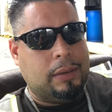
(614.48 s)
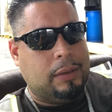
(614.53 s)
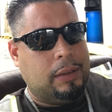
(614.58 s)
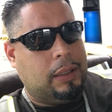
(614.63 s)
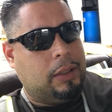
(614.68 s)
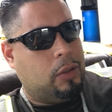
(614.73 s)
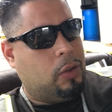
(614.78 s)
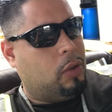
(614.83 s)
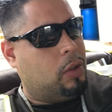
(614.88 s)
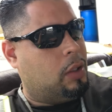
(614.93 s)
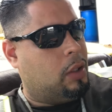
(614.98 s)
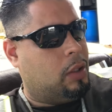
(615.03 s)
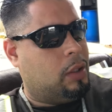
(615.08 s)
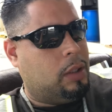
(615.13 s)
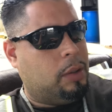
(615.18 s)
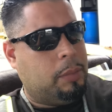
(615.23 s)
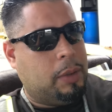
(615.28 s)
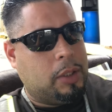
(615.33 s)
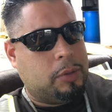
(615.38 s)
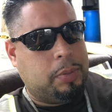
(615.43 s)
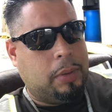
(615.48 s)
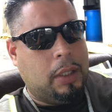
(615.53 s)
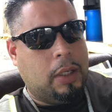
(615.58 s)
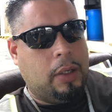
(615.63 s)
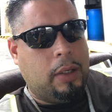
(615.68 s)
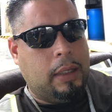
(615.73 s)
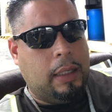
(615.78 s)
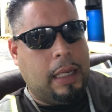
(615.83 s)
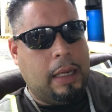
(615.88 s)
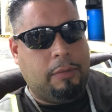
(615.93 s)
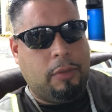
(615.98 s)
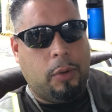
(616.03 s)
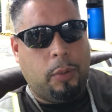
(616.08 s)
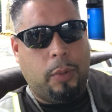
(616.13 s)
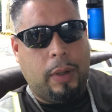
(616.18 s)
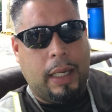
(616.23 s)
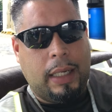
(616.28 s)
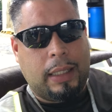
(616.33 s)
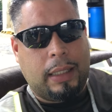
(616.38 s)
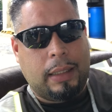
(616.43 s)
than go 100 miles per hour and have a
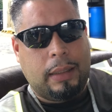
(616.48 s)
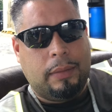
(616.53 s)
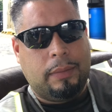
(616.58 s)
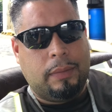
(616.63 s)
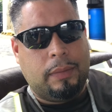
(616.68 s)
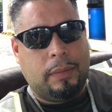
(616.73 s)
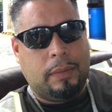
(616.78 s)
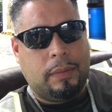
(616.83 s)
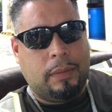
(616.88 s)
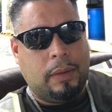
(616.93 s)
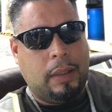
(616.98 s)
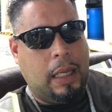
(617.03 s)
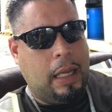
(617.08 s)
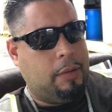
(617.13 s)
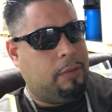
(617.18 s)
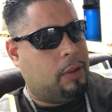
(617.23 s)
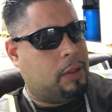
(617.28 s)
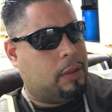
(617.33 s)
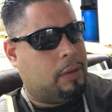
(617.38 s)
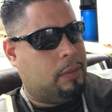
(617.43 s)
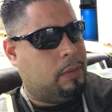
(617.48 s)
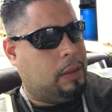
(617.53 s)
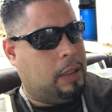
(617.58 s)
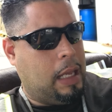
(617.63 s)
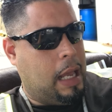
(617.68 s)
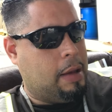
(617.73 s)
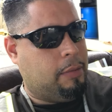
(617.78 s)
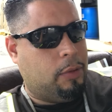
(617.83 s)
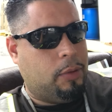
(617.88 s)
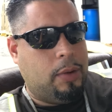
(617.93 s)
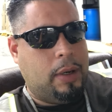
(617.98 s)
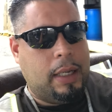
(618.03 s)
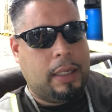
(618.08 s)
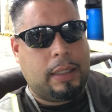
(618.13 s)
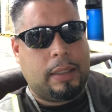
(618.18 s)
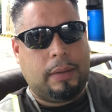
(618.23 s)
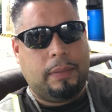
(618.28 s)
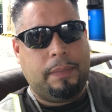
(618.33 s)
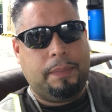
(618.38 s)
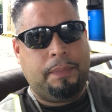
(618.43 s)
wreck. Have a
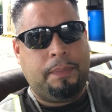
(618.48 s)
wreck.